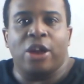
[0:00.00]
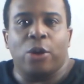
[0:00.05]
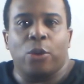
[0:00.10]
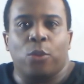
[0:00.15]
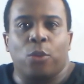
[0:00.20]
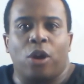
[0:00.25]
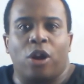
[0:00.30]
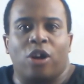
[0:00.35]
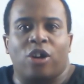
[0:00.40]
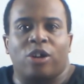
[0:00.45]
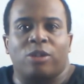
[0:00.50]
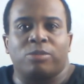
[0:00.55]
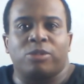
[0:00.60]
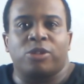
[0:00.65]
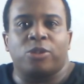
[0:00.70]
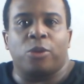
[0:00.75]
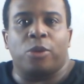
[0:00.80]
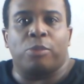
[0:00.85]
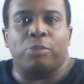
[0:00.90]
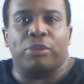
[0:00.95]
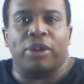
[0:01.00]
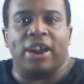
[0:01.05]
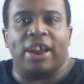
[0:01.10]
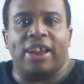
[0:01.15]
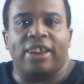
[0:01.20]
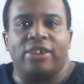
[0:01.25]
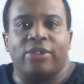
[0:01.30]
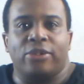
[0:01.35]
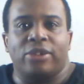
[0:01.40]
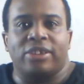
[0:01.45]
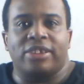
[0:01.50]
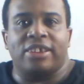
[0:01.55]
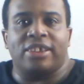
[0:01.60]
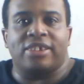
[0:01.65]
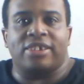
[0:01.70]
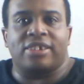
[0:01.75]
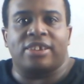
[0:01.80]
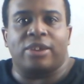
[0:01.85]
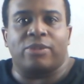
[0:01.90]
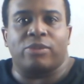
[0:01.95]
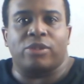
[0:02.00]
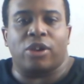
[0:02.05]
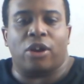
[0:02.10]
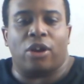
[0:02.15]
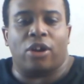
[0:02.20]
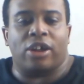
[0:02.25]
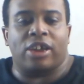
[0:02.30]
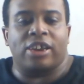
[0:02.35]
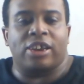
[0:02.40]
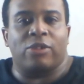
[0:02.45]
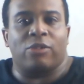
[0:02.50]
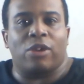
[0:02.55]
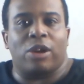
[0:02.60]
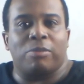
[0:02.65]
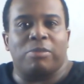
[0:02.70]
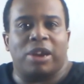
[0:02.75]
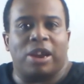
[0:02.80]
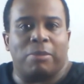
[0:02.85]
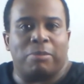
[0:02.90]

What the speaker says: Welcome to a brand new edition of Talkin and Grubbin.